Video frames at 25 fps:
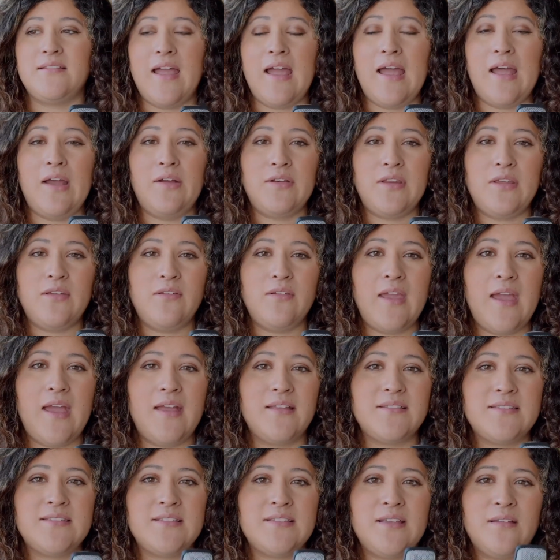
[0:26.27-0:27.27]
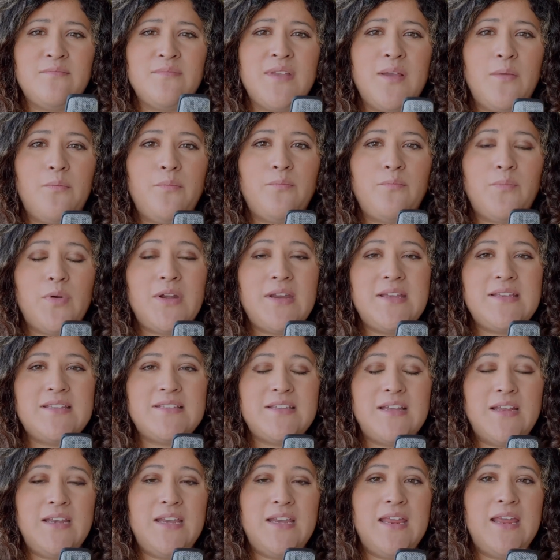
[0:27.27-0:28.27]
how do you get some pretty
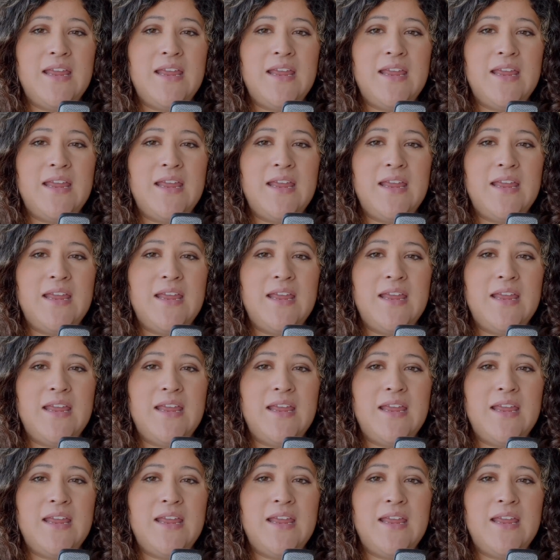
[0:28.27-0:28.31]
stunning